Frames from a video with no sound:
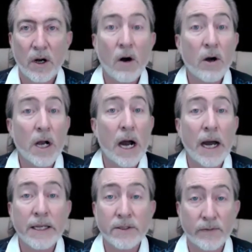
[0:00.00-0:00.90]
all
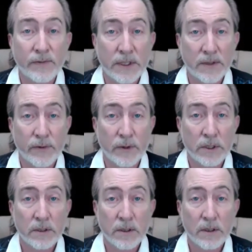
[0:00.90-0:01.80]
kinds of
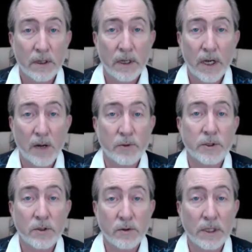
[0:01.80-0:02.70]
different
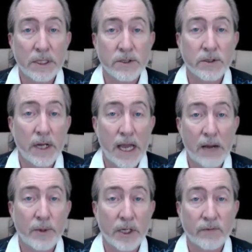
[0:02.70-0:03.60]
opportunities that are
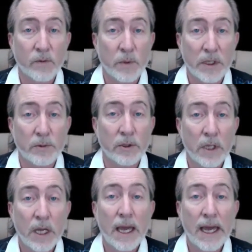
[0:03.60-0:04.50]
happening for people.